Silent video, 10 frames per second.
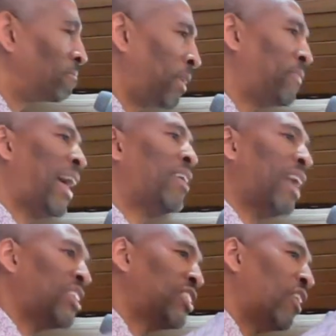we found
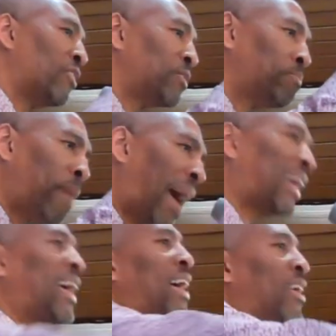ourselves
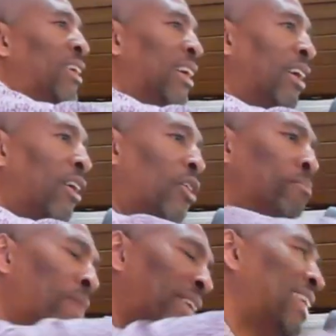back here
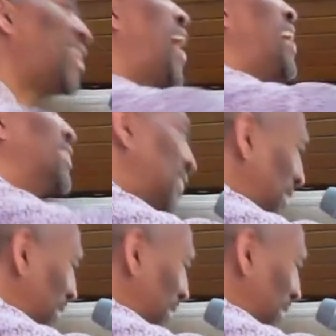on Monday night